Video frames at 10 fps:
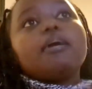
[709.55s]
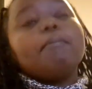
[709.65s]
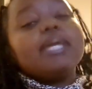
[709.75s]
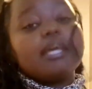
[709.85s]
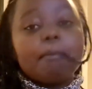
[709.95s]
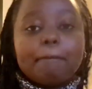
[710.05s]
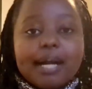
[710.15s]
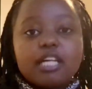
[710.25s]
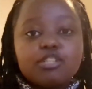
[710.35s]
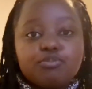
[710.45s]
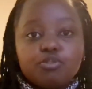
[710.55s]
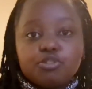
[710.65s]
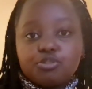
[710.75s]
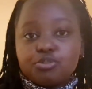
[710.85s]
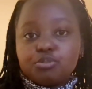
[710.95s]
be
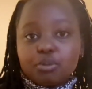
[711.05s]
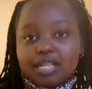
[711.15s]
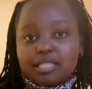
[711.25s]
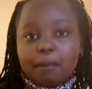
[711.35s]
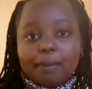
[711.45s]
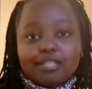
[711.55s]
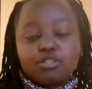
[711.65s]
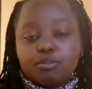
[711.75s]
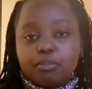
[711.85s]
impactful to you as a person,